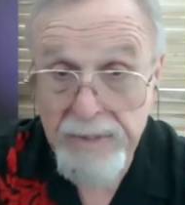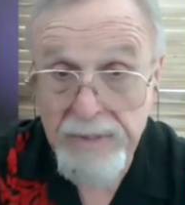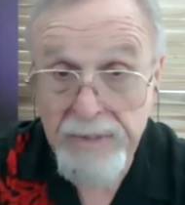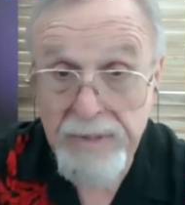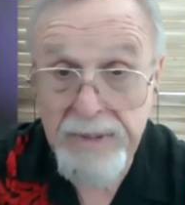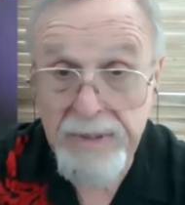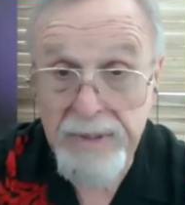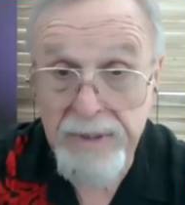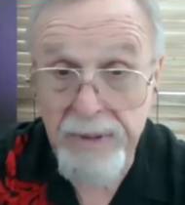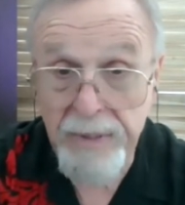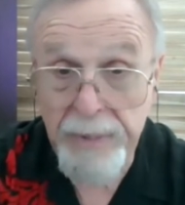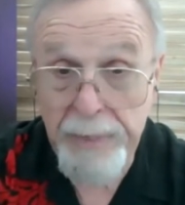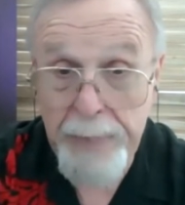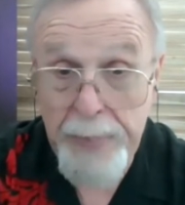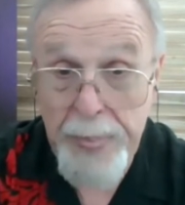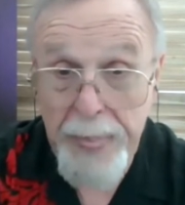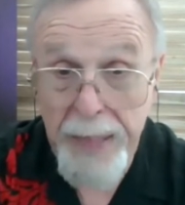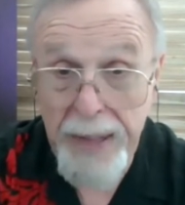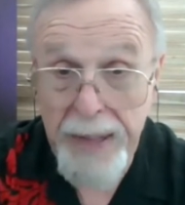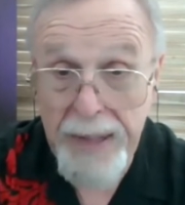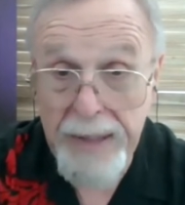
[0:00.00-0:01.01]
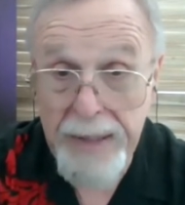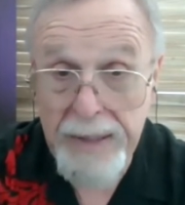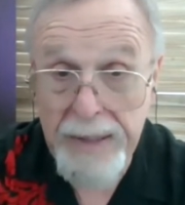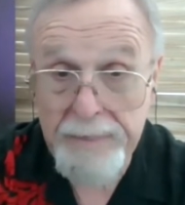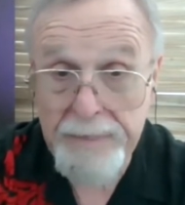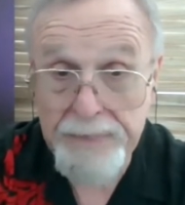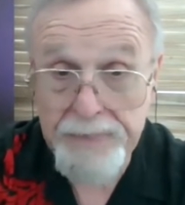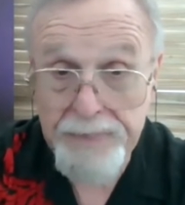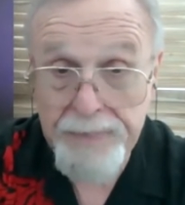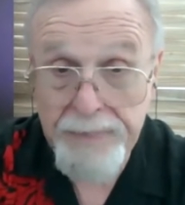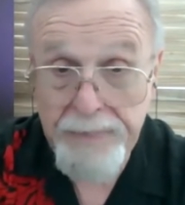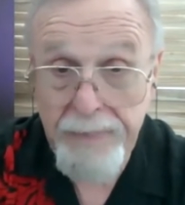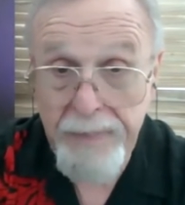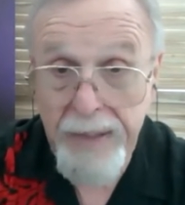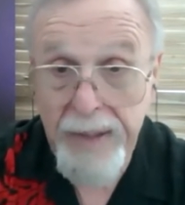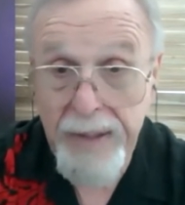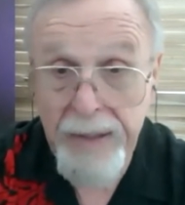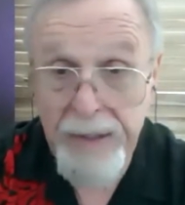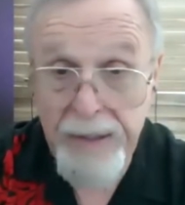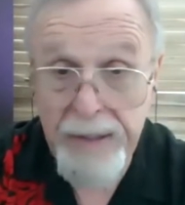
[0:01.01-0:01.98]
So um,
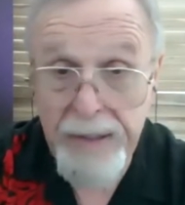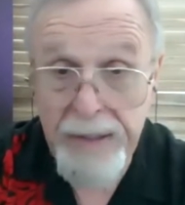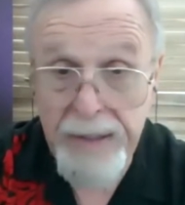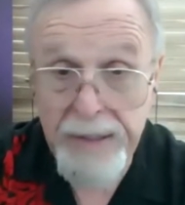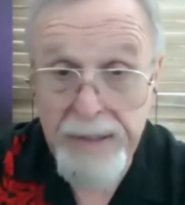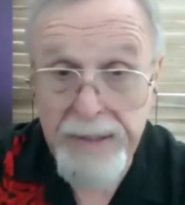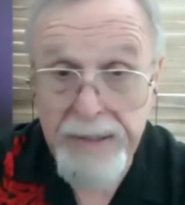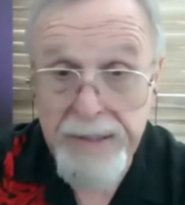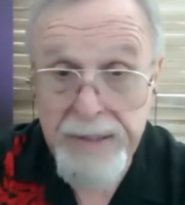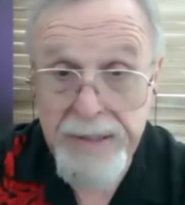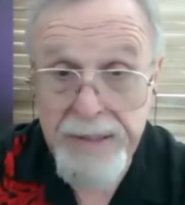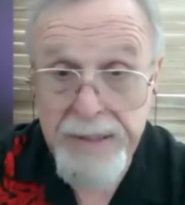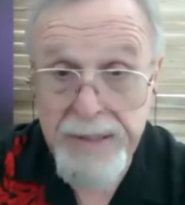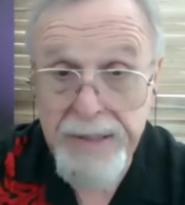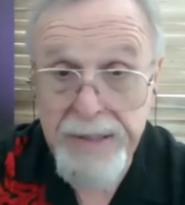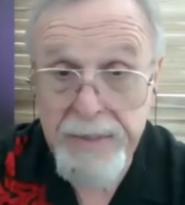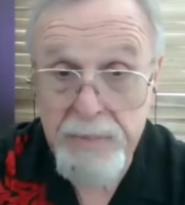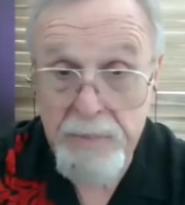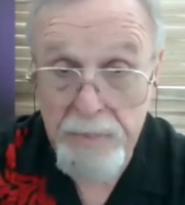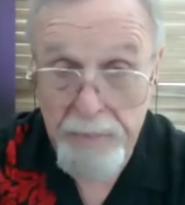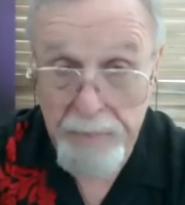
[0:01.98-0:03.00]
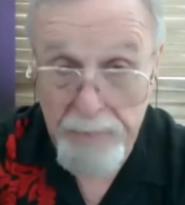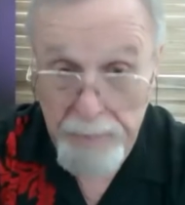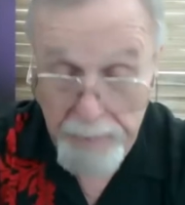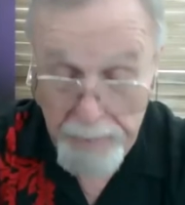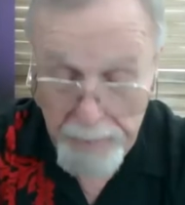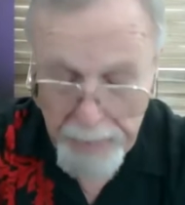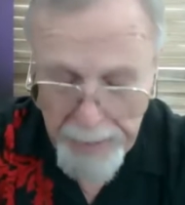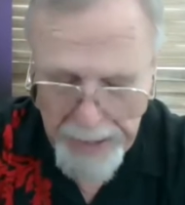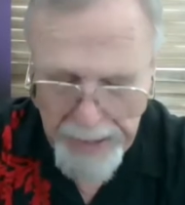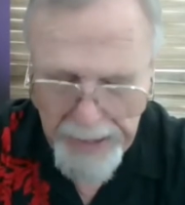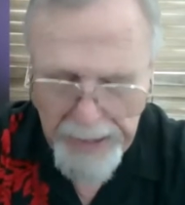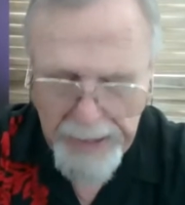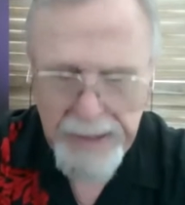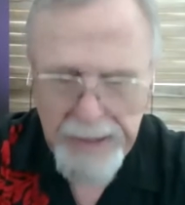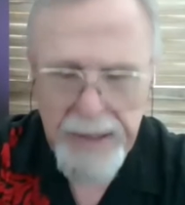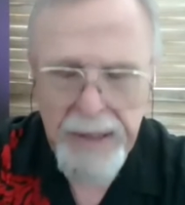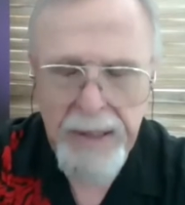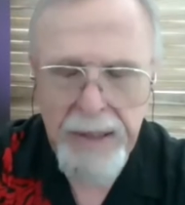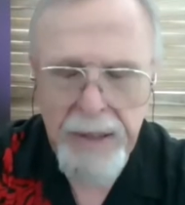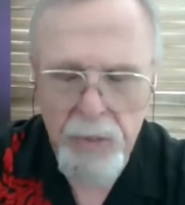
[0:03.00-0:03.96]
it's
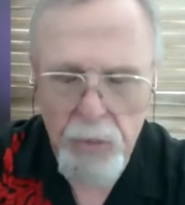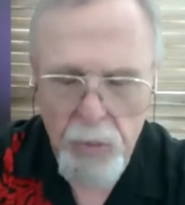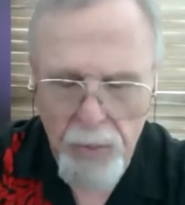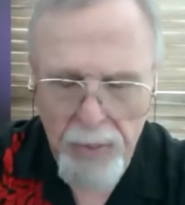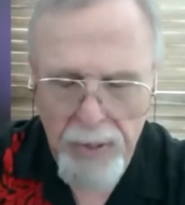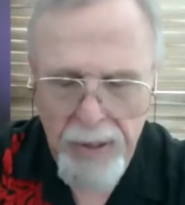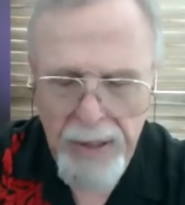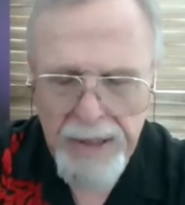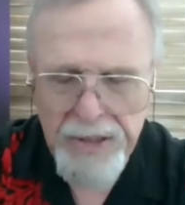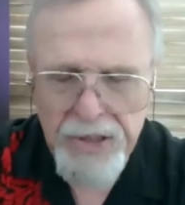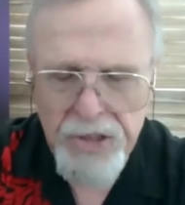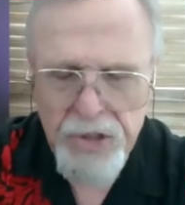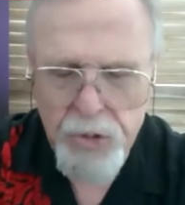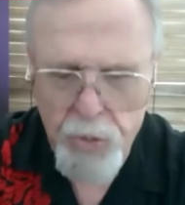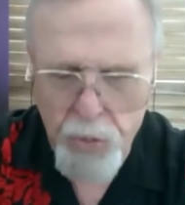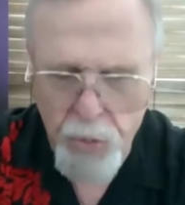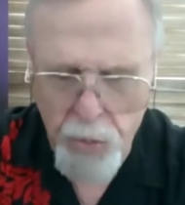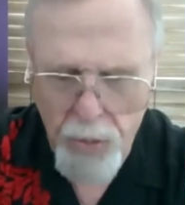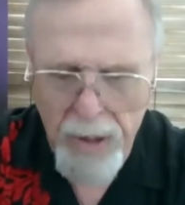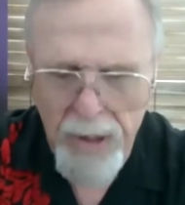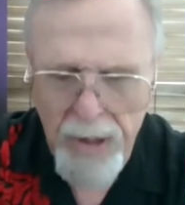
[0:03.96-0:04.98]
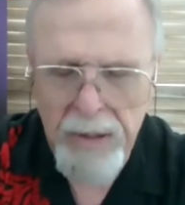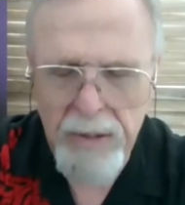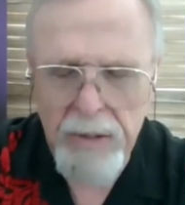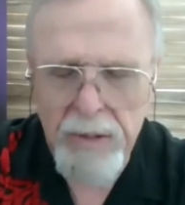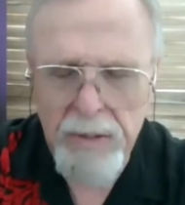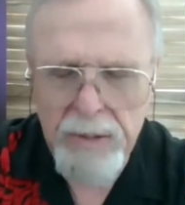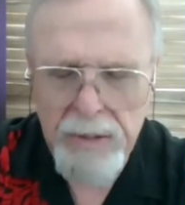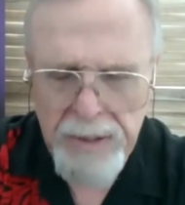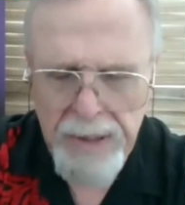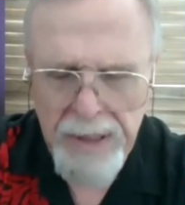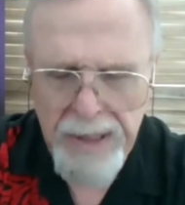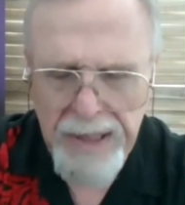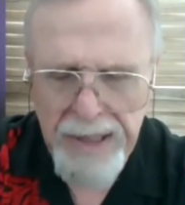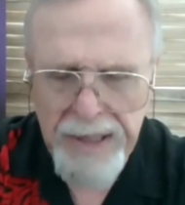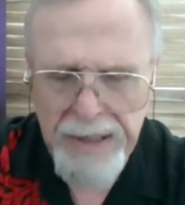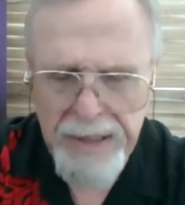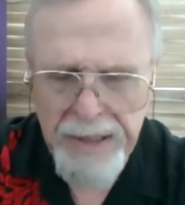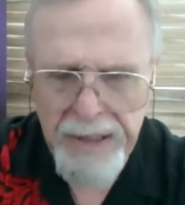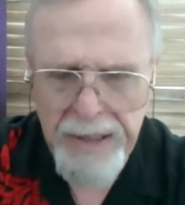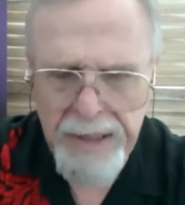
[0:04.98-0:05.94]
been a, a struggle
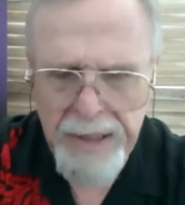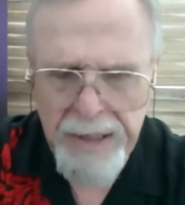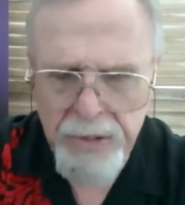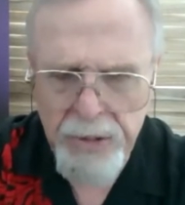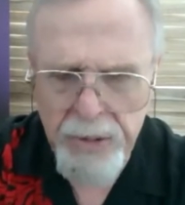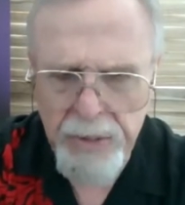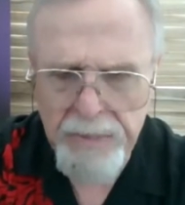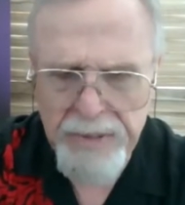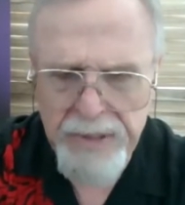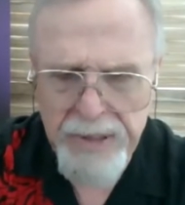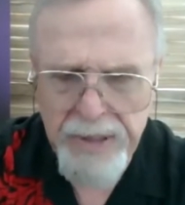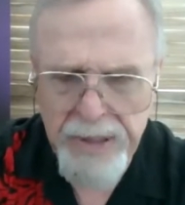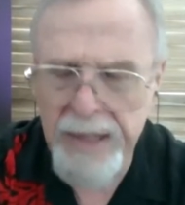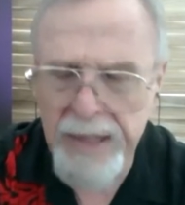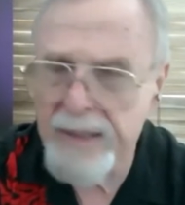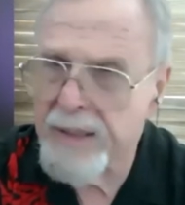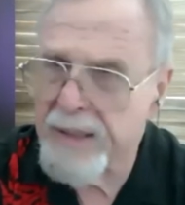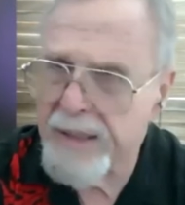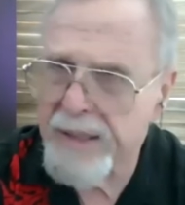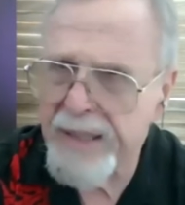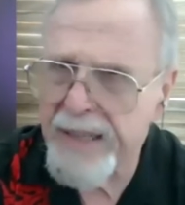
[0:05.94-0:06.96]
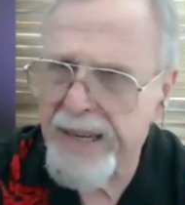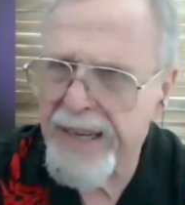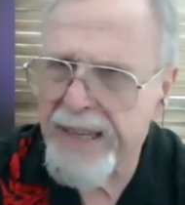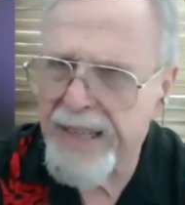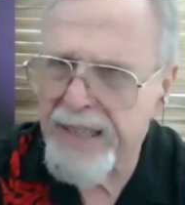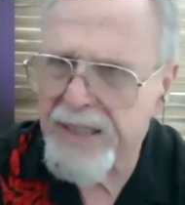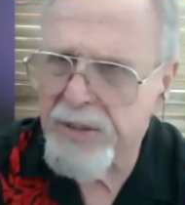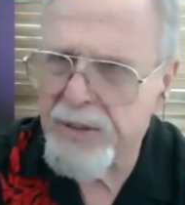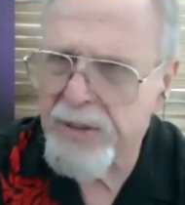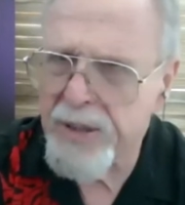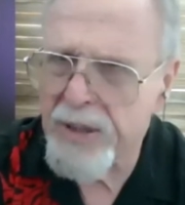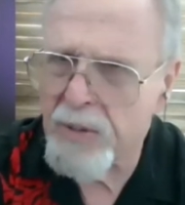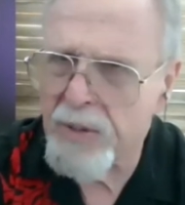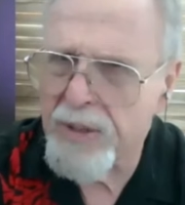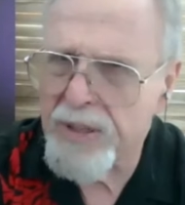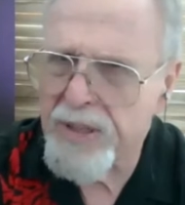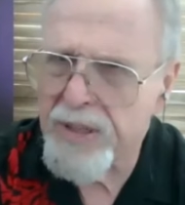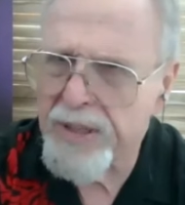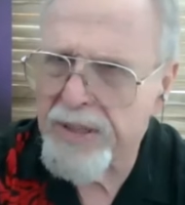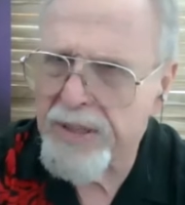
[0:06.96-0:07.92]
in, in terms of that. Does that answer the
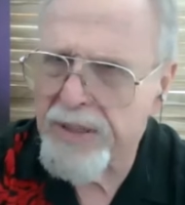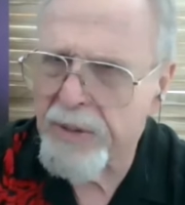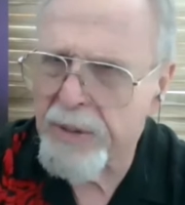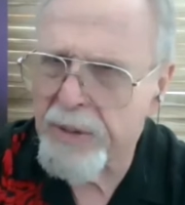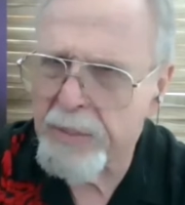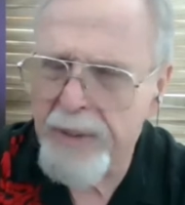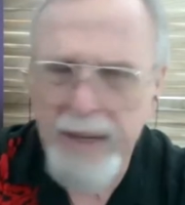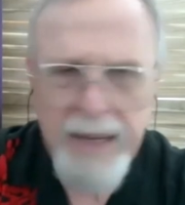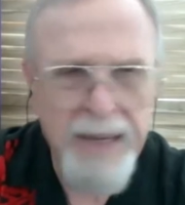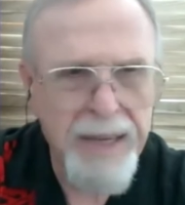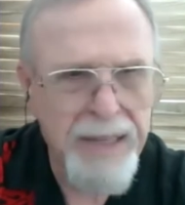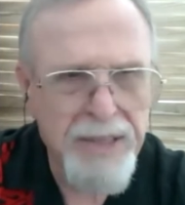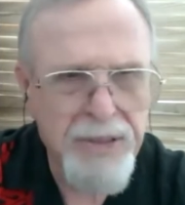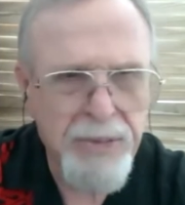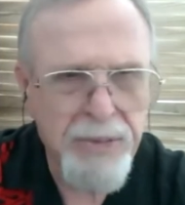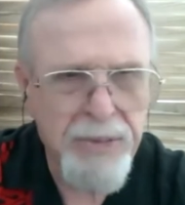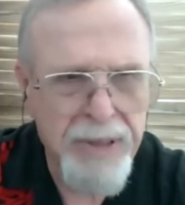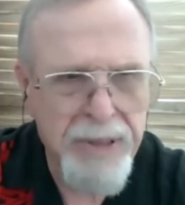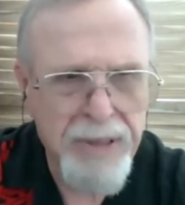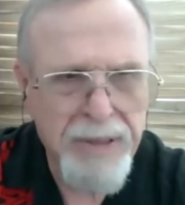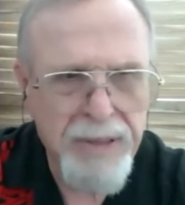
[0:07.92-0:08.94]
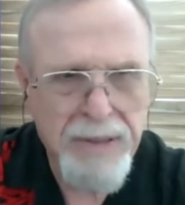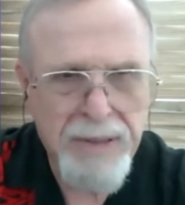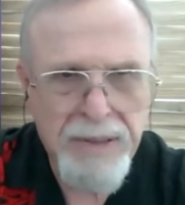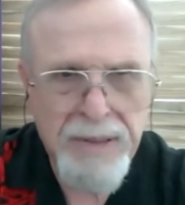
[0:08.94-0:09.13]
question or am I answering